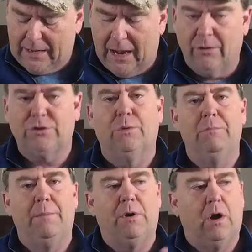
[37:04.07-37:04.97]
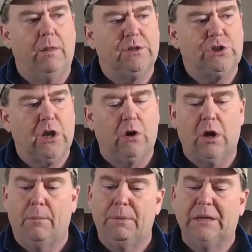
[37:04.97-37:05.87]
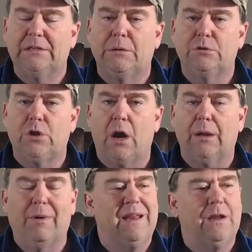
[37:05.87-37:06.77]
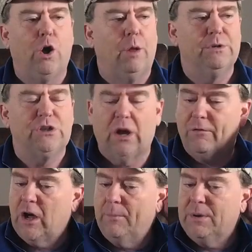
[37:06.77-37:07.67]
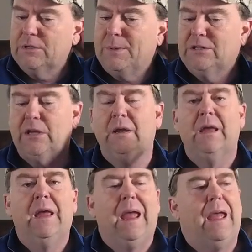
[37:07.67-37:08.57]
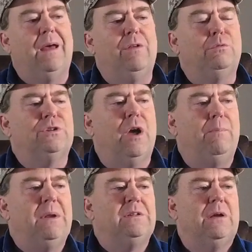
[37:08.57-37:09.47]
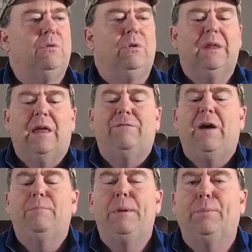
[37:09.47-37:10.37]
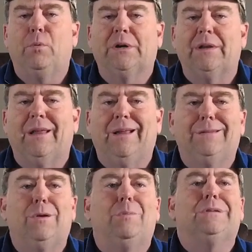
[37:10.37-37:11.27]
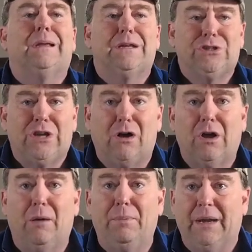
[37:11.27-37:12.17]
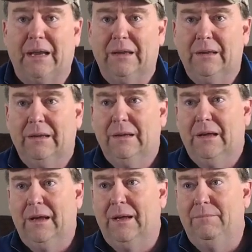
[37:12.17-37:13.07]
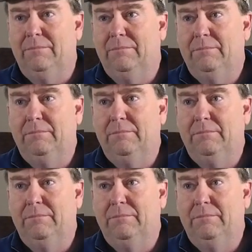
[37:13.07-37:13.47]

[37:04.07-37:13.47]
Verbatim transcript: council. Remember all the shell companies he was talking about? He didn't call them shell companies, but he said, yeah, there was companies that were only like five people worked in that. That's almost like a shell company. Um,